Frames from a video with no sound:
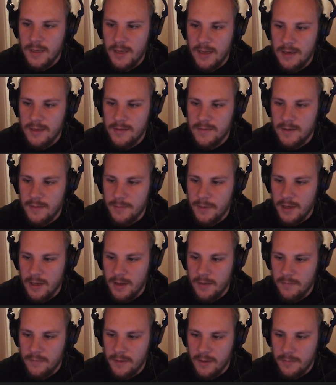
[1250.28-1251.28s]
anytime I
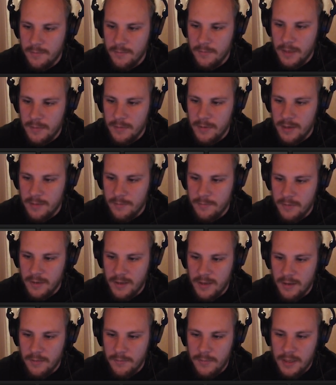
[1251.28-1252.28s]
have, like, maybe I'm
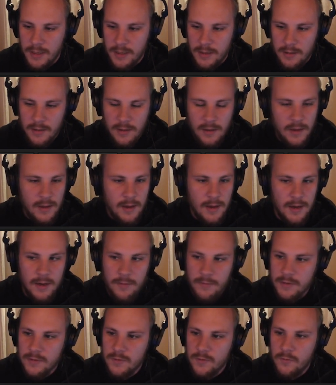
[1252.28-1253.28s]
playing a MIDI and
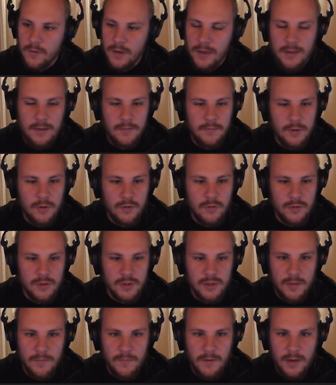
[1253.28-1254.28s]
I want to quickly record
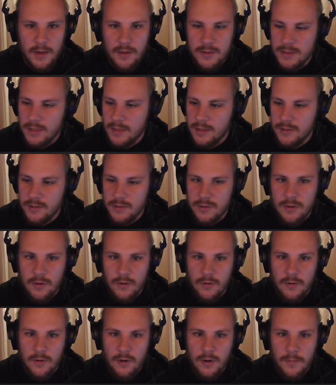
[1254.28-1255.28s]
something else, I can just
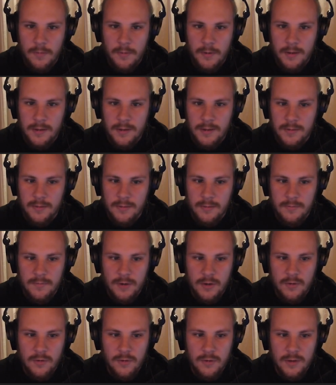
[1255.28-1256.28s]
go up and then
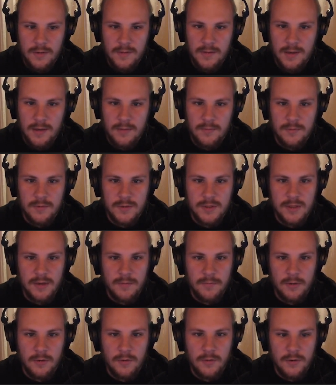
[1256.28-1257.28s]
record it, and it will
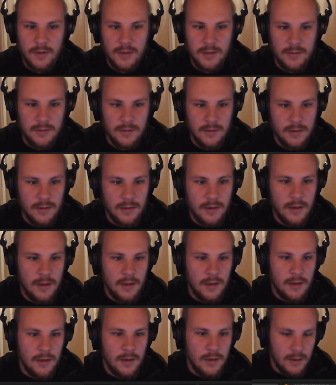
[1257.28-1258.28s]
start recording
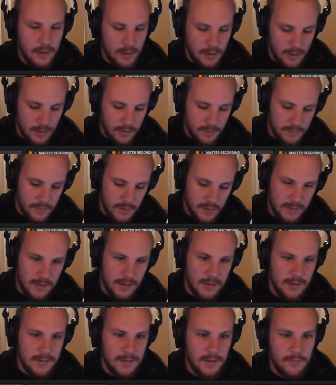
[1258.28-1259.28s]
the
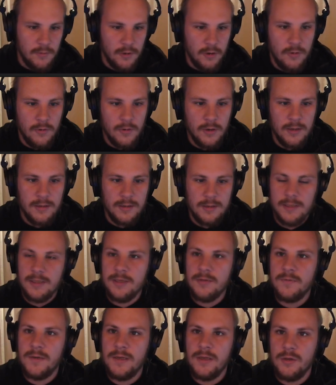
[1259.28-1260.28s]
thing that I'm recording. This
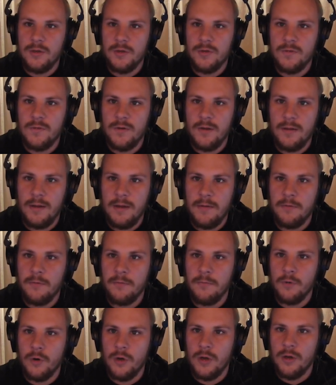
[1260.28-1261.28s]
is really useful if
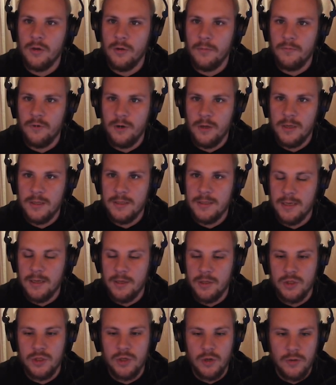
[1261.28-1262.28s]
you're working on projects, and
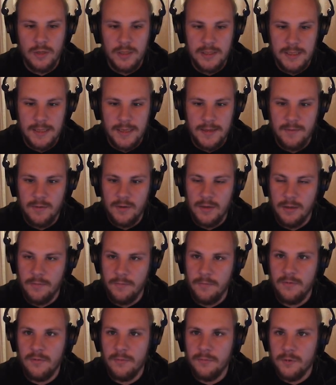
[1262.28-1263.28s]
I'll show this later in a
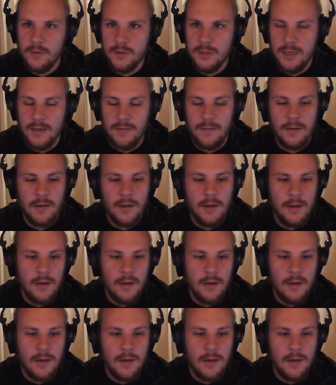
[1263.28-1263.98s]
full project.